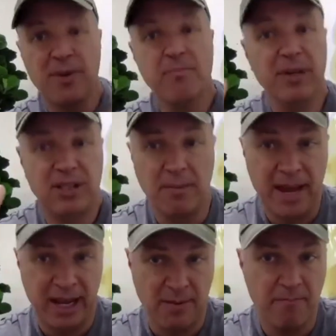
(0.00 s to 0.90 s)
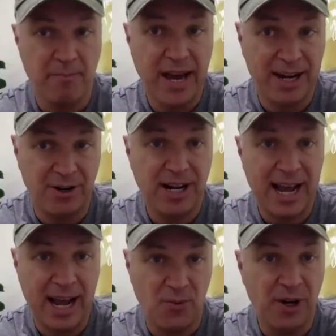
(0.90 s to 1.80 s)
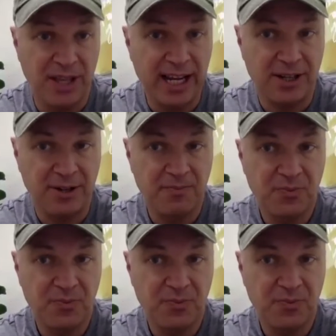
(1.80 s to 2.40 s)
but to make them better at what they do.